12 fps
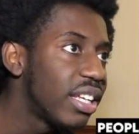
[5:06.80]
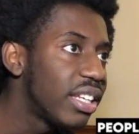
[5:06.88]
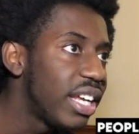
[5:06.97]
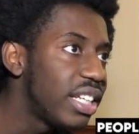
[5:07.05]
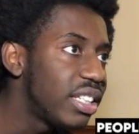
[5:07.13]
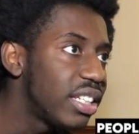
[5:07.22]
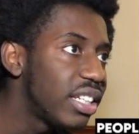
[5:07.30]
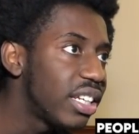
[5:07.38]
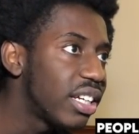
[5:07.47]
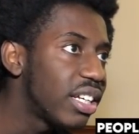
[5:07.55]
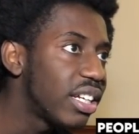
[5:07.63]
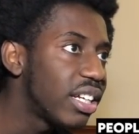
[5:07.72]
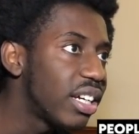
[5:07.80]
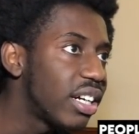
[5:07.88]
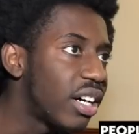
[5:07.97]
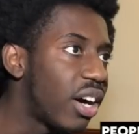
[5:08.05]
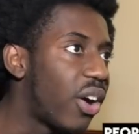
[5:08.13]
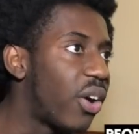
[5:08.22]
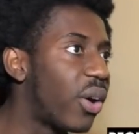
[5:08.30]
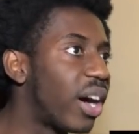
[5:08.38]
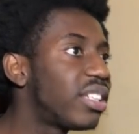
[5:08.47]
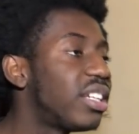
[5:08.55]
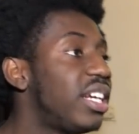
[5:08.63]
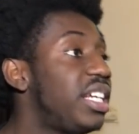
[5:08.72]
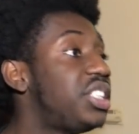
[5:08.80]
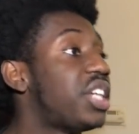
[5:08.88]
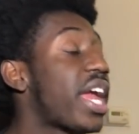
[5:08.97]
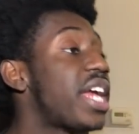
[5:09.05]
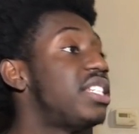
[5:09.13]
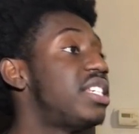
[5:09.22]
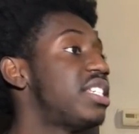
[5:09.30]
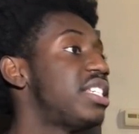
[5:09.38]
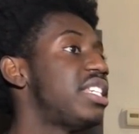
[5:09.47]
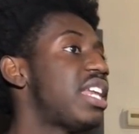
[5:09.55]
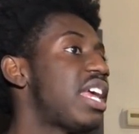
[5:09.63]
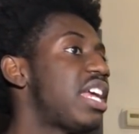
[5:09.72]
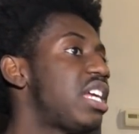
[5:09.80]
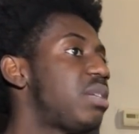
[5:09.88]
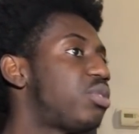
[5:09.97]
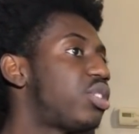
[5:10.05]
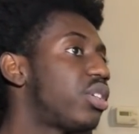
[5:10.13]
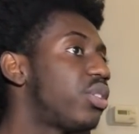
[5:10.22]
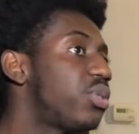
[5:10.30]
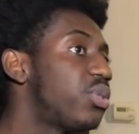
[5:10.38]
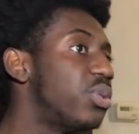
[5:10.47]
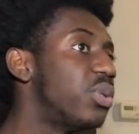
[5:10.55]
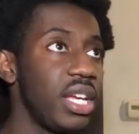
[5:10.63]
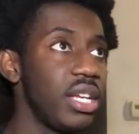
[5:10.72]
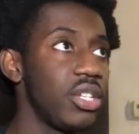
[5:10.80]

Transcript: Did he? Oh, I thought he changed his name too.